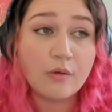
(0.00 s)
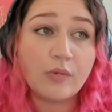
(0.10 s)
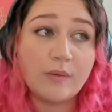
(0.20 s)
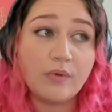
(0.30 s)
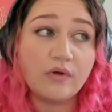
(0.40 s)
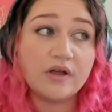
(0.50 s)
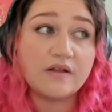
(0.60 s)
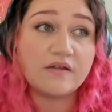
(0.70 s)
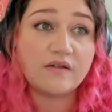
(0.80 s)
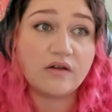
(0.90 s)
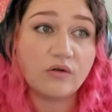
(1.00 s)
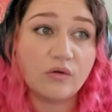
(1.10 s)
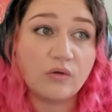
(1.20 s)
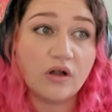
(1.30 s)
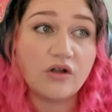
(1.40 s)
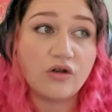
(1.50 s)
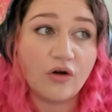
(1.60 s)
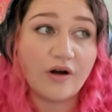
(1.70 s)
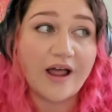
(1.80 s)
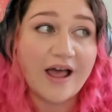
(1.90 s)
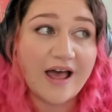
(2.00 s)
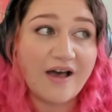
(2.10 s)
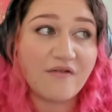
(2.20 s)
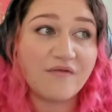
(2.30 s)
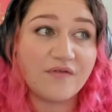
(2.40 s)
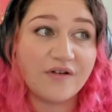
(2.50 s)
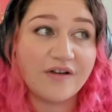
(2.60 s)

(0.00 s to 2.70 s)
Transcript: People can still not have